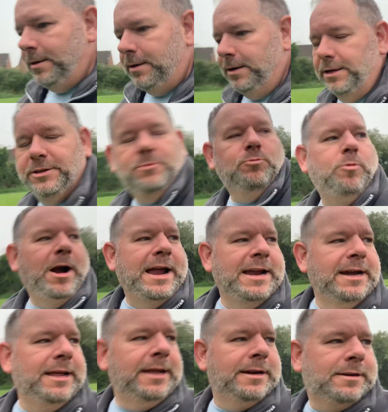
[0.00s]
It's
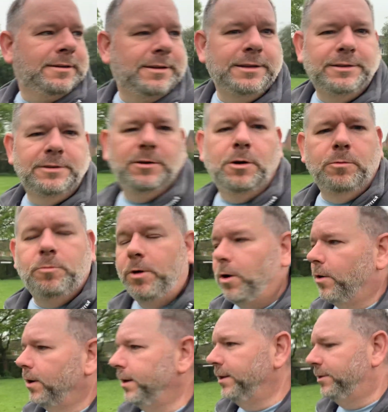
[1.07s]
raining, it's not
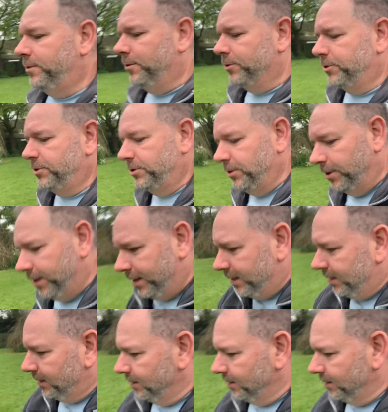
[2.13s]
right, it's not sunny.